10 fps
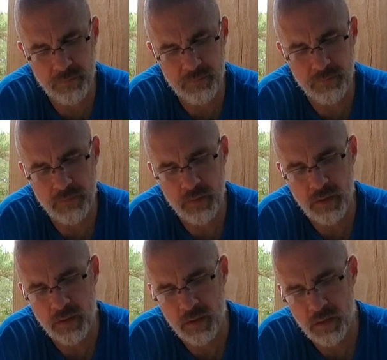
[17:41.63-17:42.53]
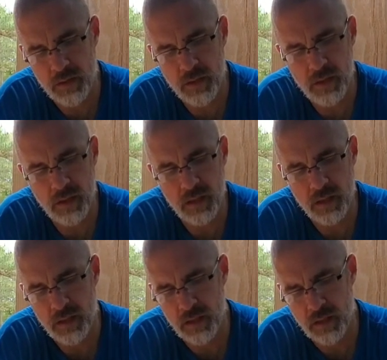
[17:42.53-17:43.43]

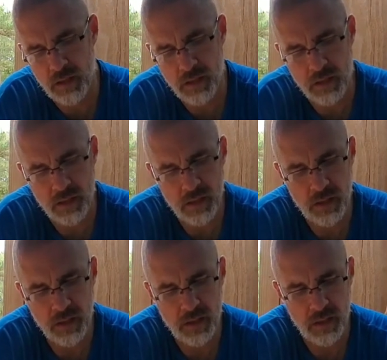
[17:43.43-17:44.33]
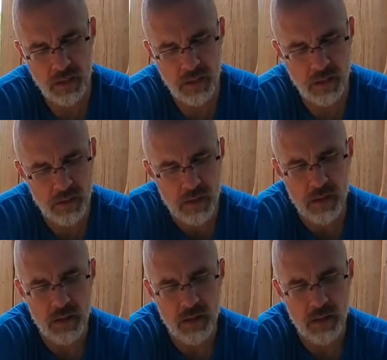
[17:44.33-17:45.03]
Nothing is said.